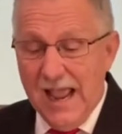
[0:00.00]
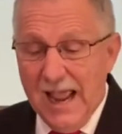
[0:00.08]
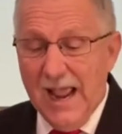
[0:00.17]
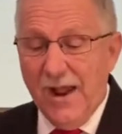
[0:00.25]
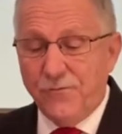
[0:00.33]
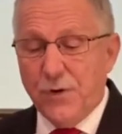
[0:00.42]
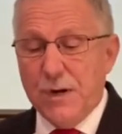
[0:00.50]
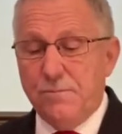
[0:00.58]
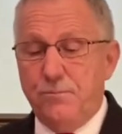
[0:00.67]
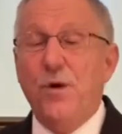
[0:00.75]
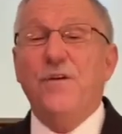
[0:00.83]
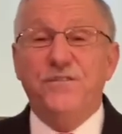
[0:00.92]
every
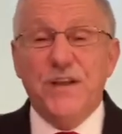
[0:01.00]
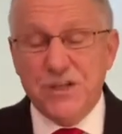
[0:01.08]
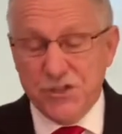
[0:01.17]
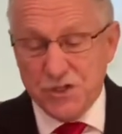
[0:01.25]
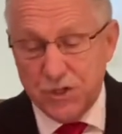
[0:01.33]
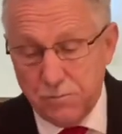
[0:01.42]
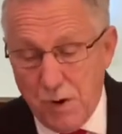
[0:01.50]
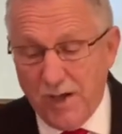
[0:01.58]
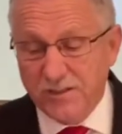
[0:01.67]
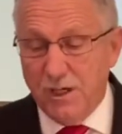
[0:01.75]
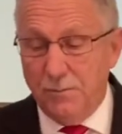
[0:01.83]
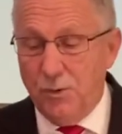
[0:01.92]
provision
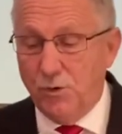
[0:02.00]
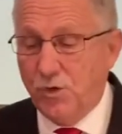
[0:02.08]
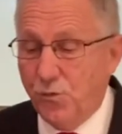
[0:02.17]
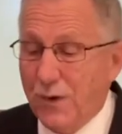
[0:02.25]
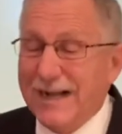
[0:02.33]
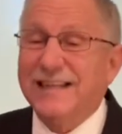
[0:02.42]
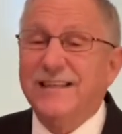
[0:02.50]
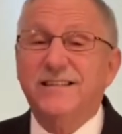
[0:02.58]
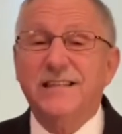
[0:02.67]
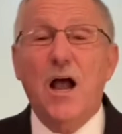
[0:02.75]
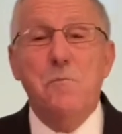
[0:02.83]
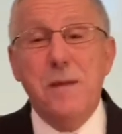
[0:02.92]
possible to
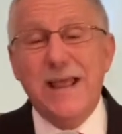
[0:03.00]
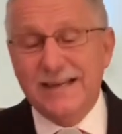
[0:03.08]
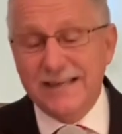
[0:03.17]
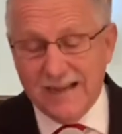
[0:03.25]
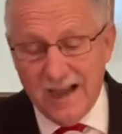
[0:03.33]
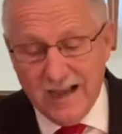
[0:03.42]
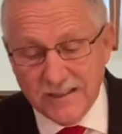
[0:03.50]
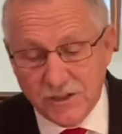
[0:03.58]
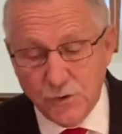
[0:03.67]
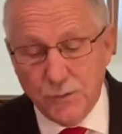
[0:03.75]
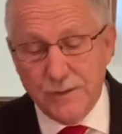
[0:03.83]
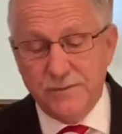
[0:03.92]
reconcile mankind
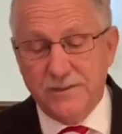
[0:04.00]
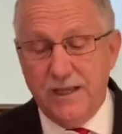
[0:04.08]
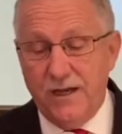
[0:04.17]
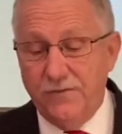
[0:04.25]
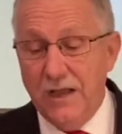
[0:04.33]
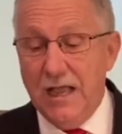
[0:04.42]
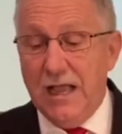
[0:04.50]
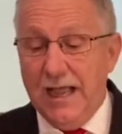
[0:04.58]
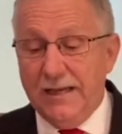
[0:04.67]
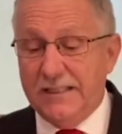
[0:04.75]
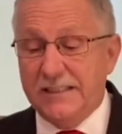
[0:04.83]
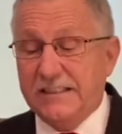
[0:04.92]
to himself
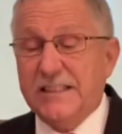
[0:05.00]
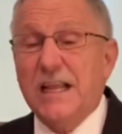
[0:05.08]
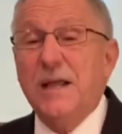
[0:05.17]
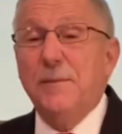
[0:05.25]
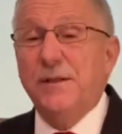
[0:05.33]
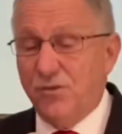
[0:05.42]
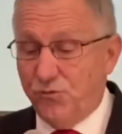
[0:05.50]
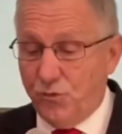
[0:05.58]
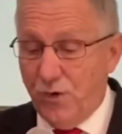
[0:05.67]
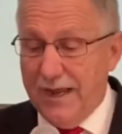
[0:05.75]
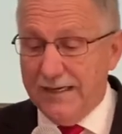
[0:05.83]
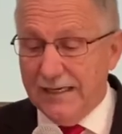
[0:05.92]
and to
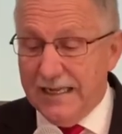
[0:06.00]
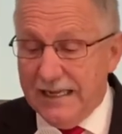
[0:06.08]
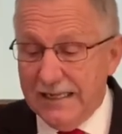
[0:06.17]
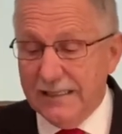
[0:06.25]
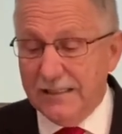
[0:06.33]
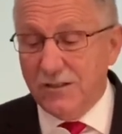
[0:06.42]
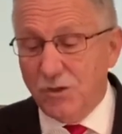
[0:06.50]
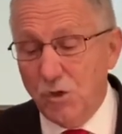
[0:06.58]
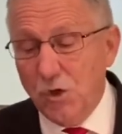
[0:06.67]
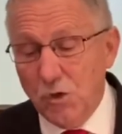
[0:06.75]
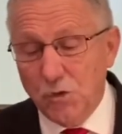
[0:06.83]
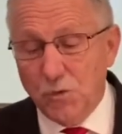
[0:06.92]
demonstrate his
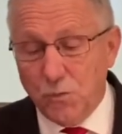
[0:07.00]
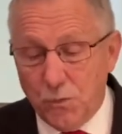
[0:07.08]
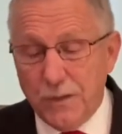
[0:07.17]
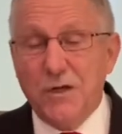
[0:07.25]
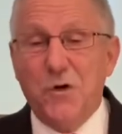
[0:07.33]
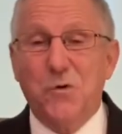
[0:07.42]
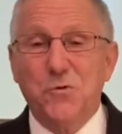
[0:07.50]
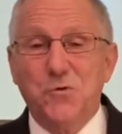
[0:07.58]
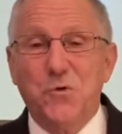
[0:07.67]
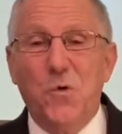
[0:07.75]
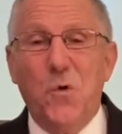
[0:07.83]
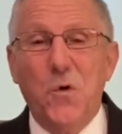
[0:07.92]
good will
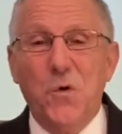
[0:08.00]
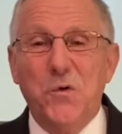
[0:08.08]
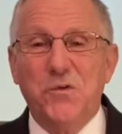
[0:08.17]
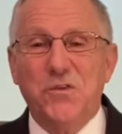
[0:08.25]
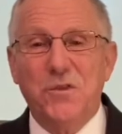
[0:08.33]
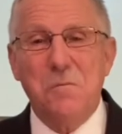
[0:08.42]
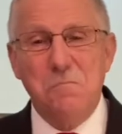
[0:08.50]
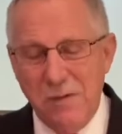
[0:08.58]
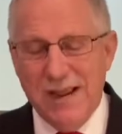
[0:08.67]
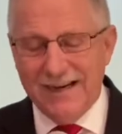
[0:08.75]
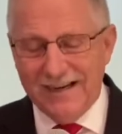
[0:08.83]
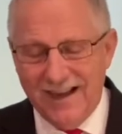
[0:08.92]
towards
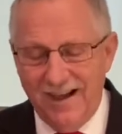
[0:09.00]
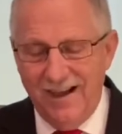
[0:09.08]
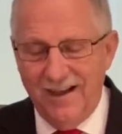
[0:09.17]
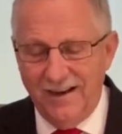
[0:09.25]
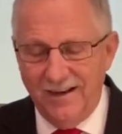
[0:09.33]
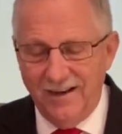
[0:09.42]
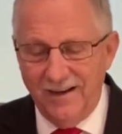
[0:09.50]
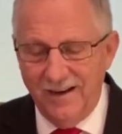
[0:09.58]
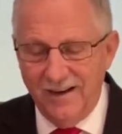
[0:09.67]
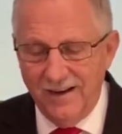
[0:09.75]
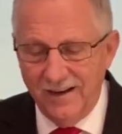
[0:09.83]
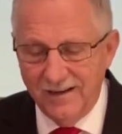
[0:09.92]
mankind.
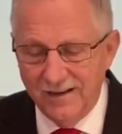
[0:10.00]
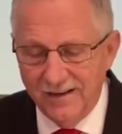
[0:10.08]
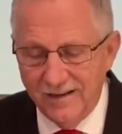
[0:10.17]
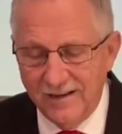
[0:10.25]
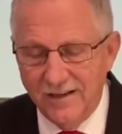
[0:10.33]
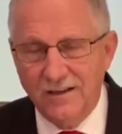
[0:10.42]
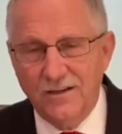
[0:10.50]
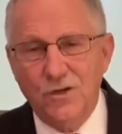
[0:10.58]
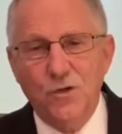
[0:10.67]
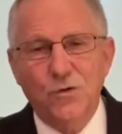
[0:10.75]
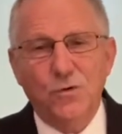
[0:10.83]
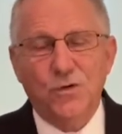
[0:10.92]

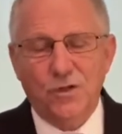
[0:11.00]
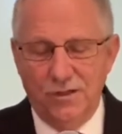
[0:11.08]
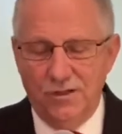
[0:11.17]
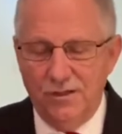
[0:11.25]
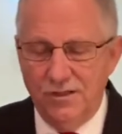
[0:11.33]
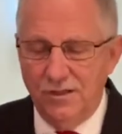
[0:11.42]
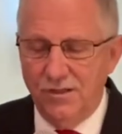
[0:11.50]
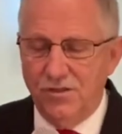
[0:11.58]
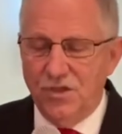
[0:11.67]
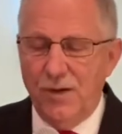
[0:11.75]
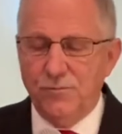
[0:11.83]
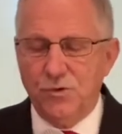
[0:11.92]
Luke
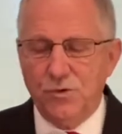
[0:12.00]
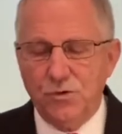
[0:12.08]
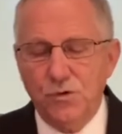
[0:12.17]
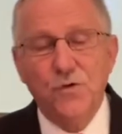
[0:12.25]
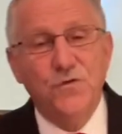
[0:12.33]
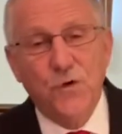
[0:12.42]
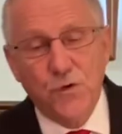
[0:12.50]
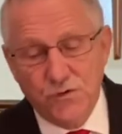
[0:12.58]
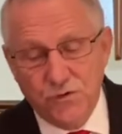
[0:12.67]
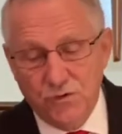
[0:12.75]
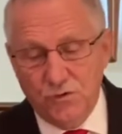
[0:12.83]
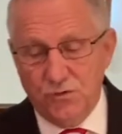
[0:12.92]
chapter 2
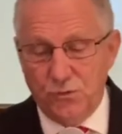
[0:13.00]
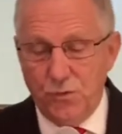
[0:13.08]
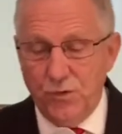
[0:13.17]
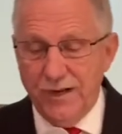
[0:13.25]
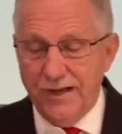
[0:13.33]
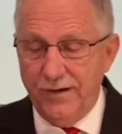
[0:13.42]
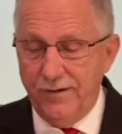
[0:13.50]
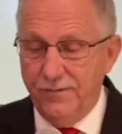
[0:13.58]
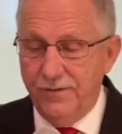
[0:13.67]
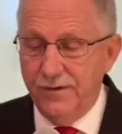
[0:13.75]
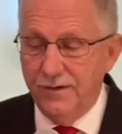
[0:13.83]
verse 12